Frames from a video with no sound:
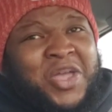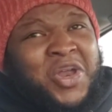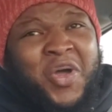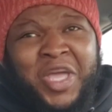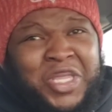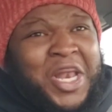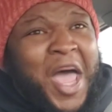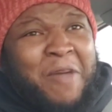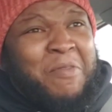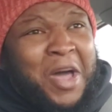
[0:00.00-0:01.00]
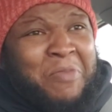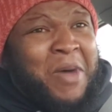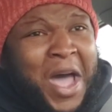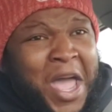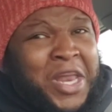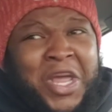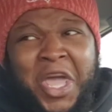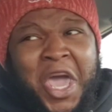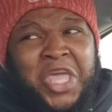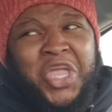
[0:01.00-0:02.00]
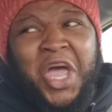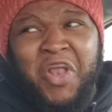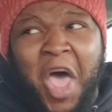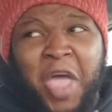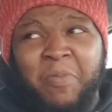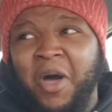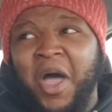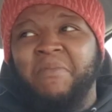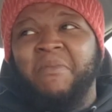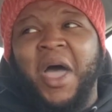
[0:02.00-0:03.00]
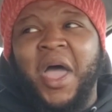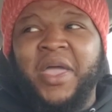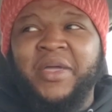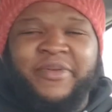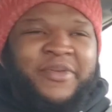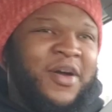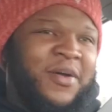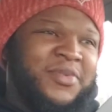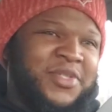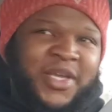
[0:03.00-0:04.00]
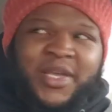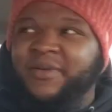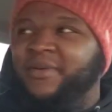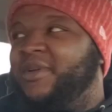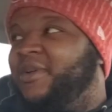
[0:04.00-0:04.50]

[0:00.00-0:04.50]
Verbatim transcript: You know, hit the light button, mind. Hit the light button, mind. You know what I'm saying?